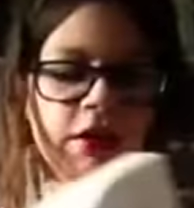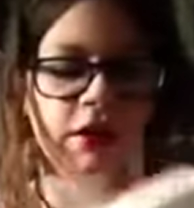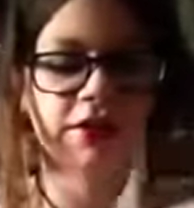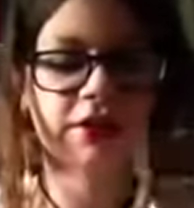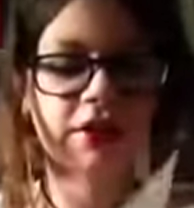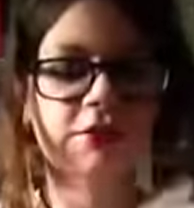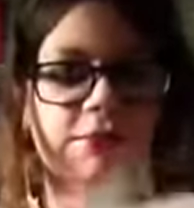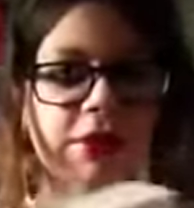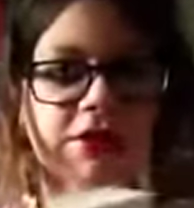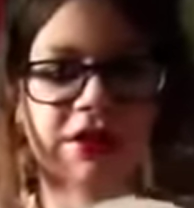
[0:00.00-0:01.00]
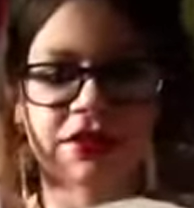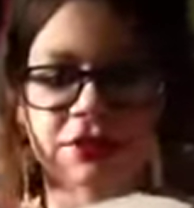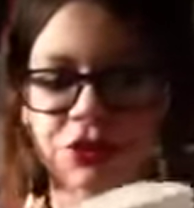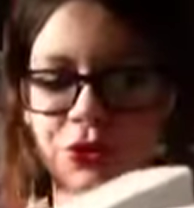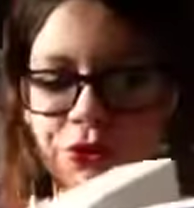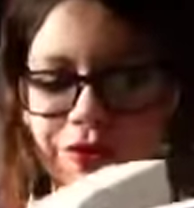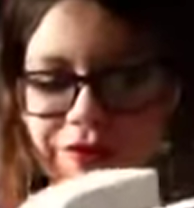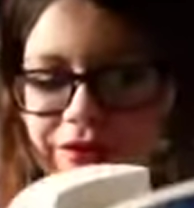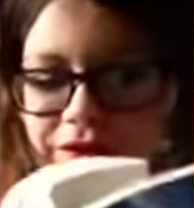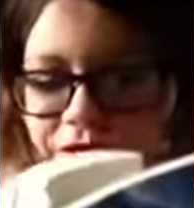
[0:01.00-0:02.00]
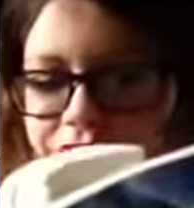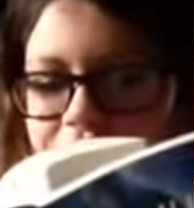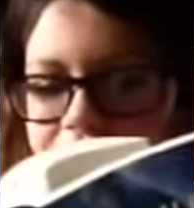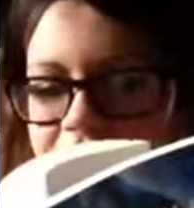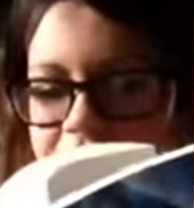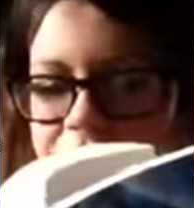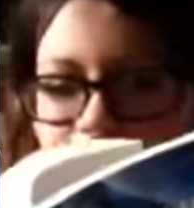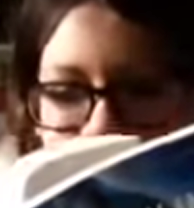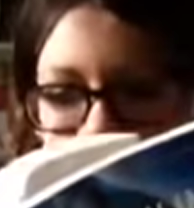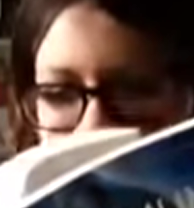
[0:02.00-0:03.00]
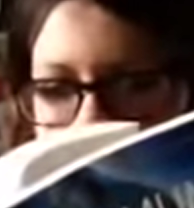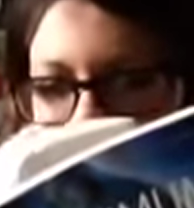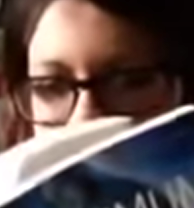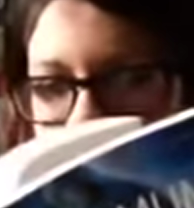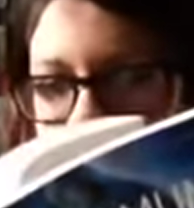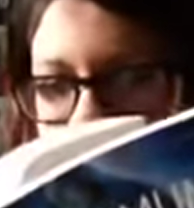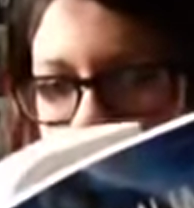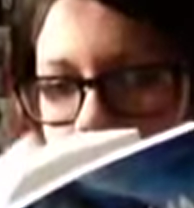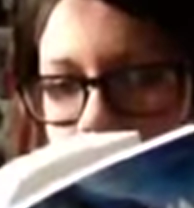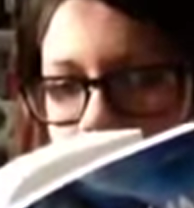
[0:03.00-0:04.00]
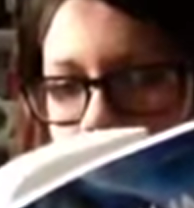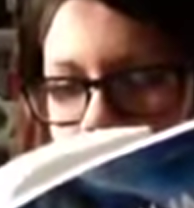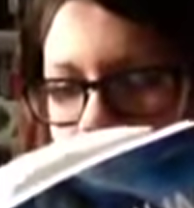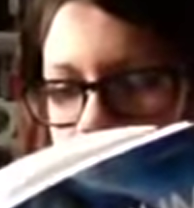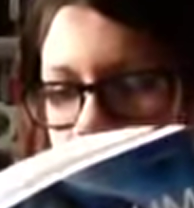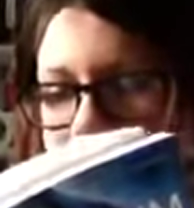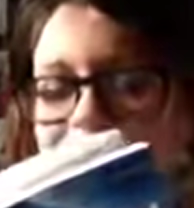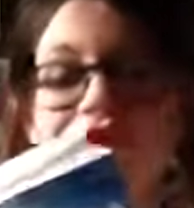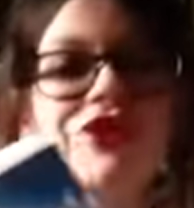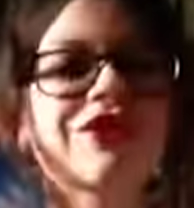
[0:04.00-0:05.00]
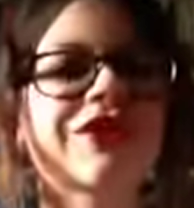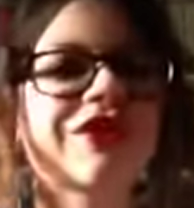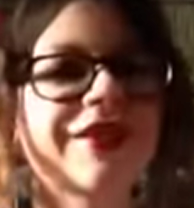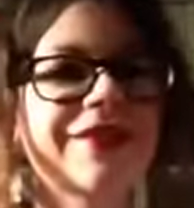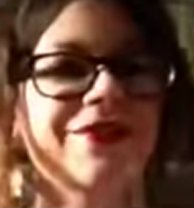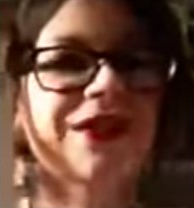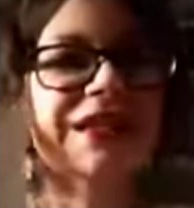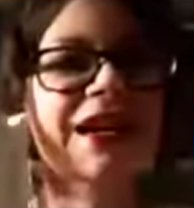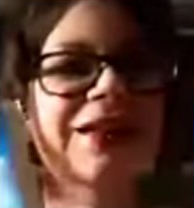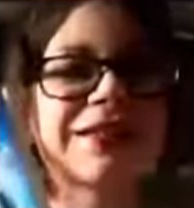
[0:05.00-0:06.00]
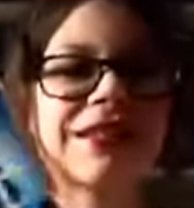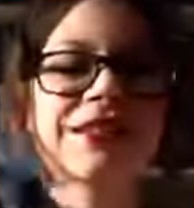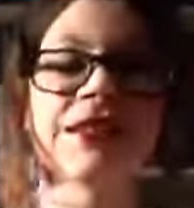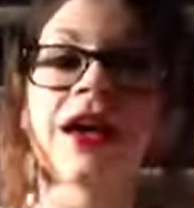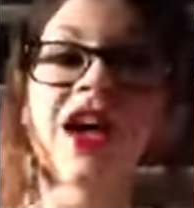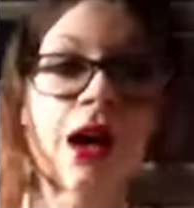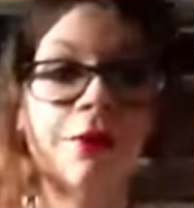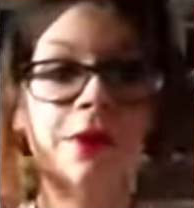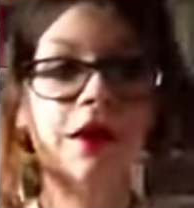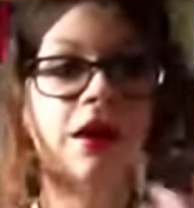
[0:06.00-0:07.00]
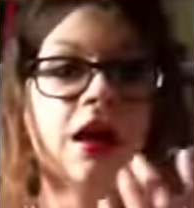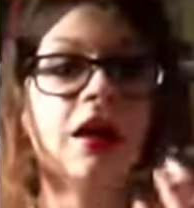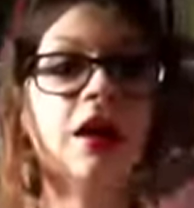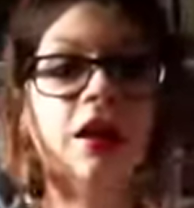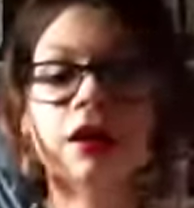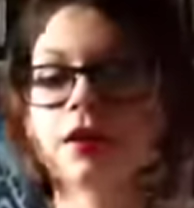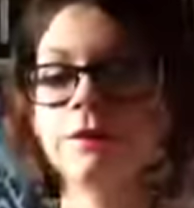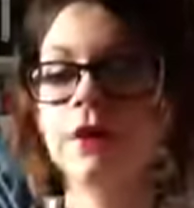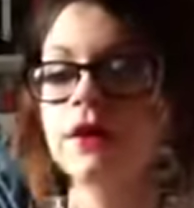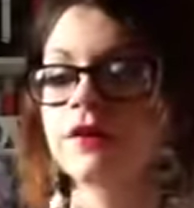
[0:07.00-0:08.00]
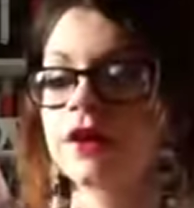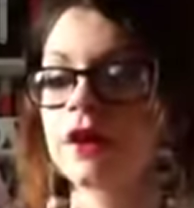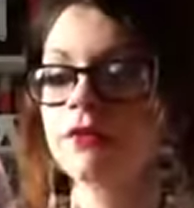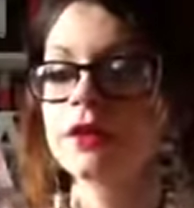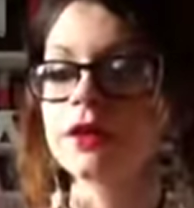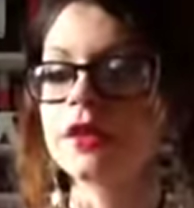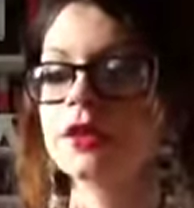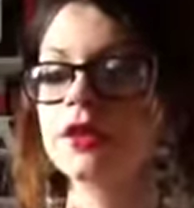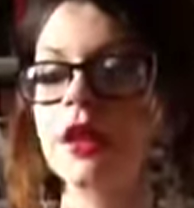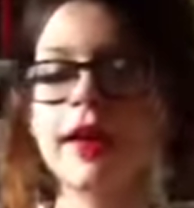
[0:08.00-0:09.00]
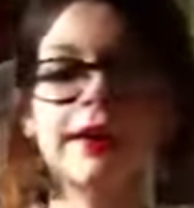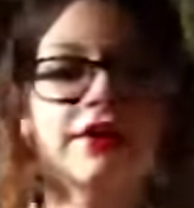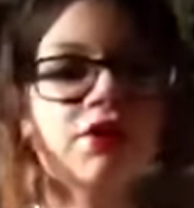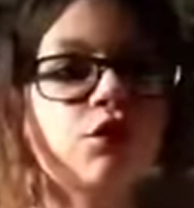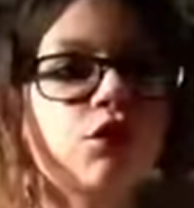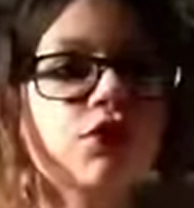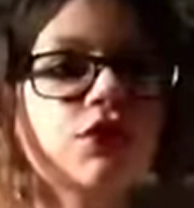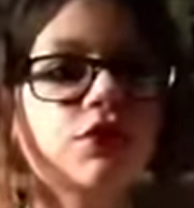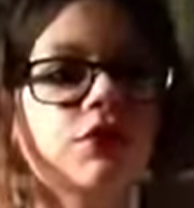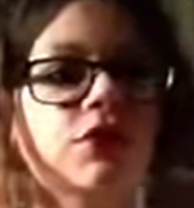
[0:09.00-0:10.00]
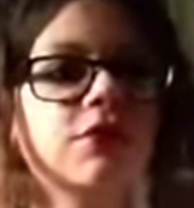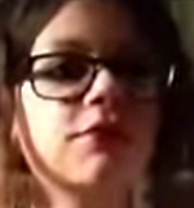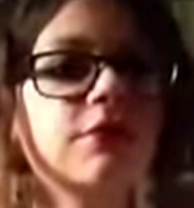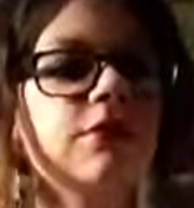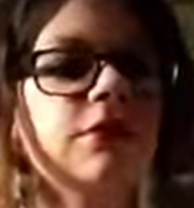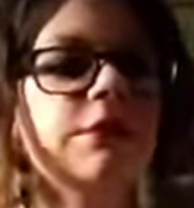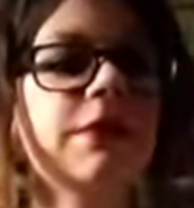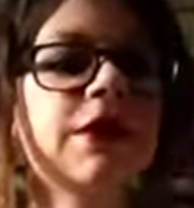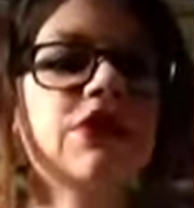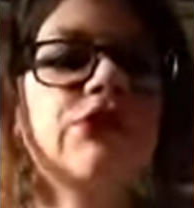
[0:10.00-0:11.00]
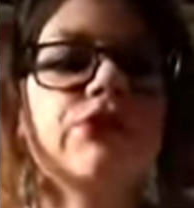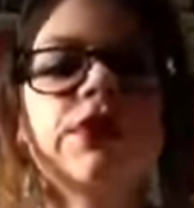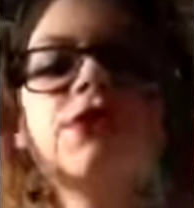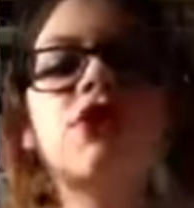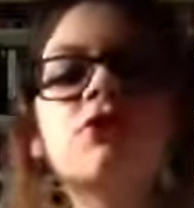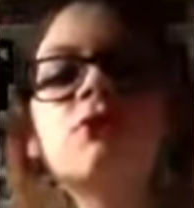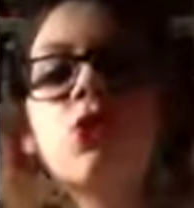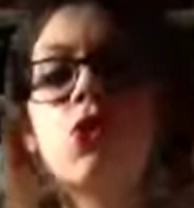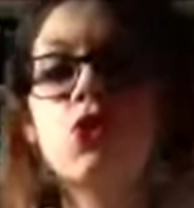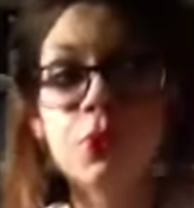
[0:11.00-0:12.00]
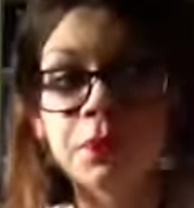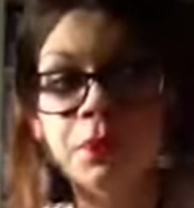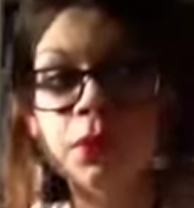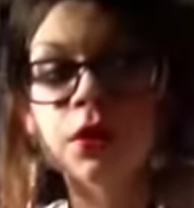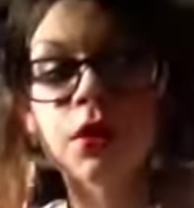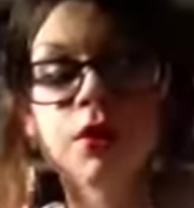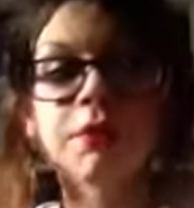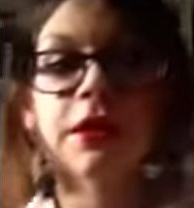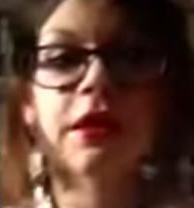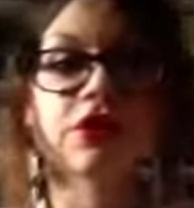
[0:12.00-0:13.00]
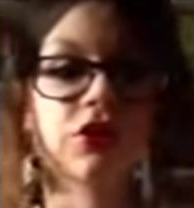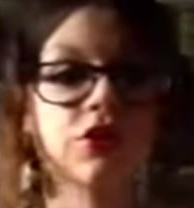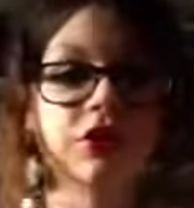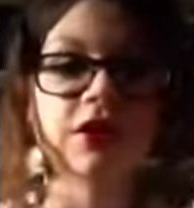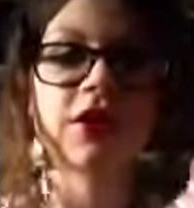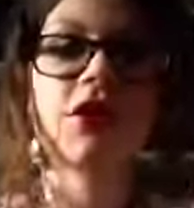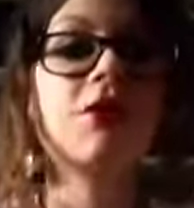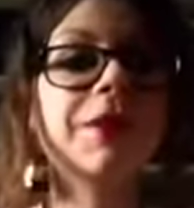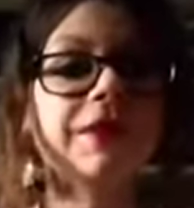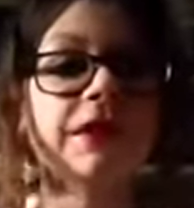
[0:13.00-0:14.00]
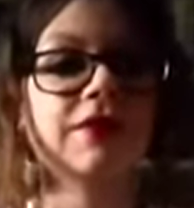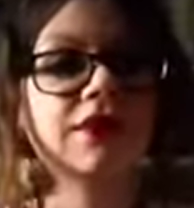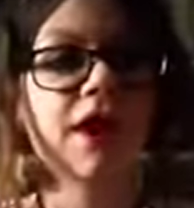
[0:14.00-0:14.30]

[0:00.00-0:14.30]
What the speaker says: I think because they're so short, there's, like, a ridiculous amount of chapters in this book. 134 chapters. But, like, I find that really good. And it sort of makes you read on more, because you're just like, oh, I'm at the end of the